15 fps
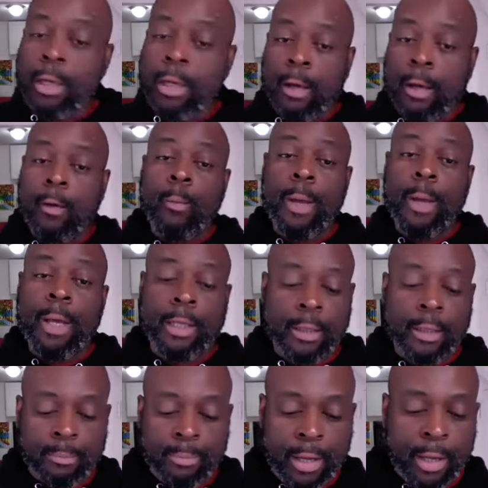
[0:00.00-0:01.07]
So I
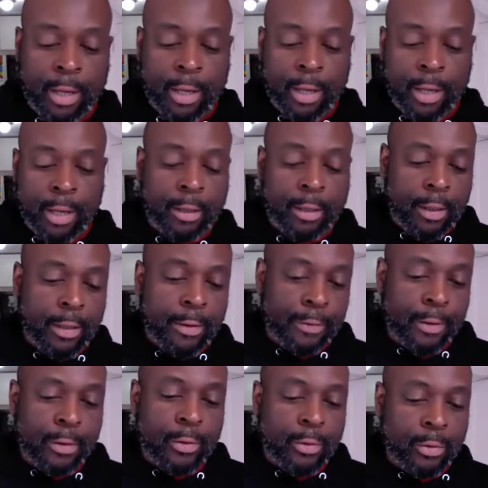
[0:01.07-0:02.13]
hope I can get back.
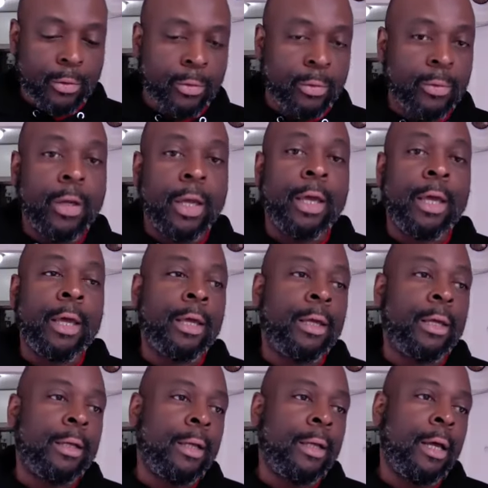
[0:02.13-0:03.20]
Thank you.
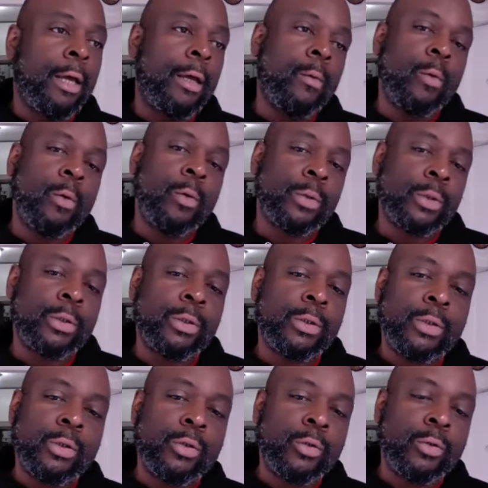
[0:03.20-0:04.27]
And I
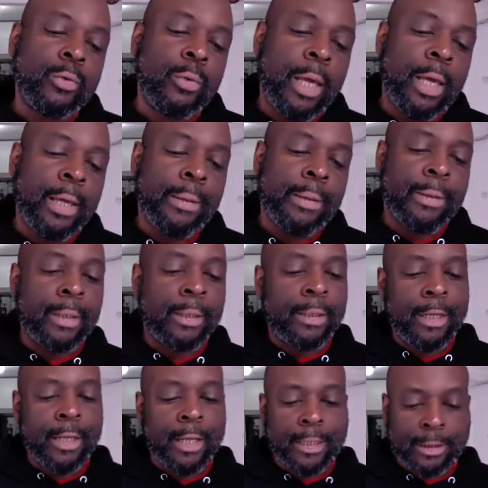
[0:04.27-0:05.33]
will see you
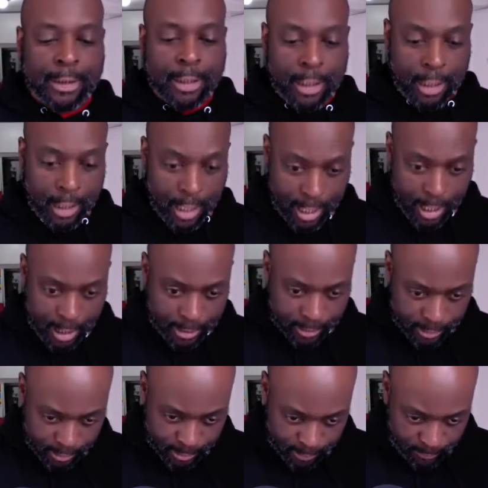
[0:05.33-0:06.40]
at the next
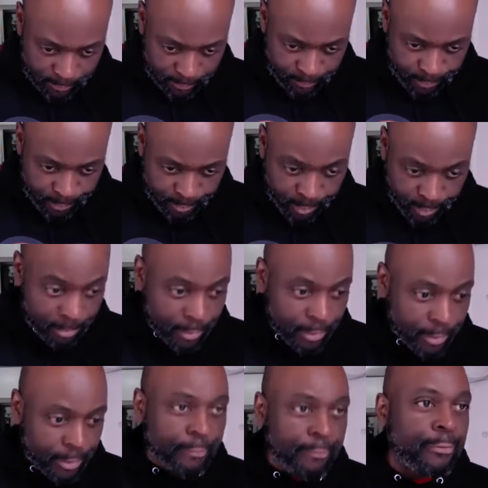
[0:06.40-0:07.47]
class.
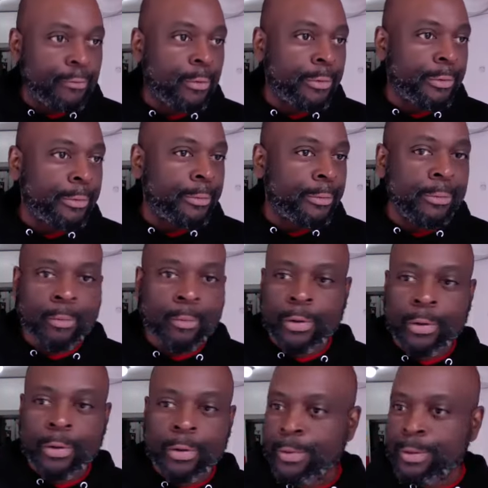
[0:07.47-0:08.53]
I'm looking forward
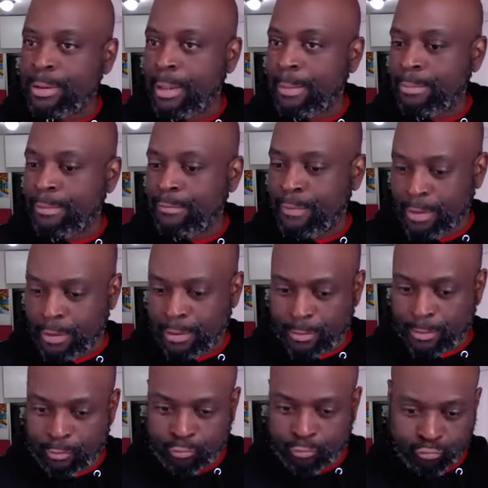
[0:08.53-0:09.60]
to where do we
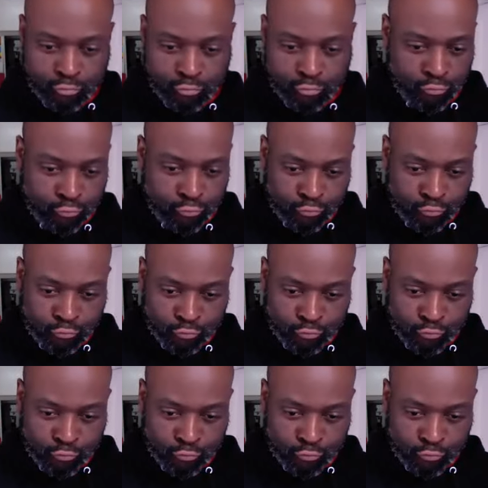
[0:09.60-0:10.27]
stop the video.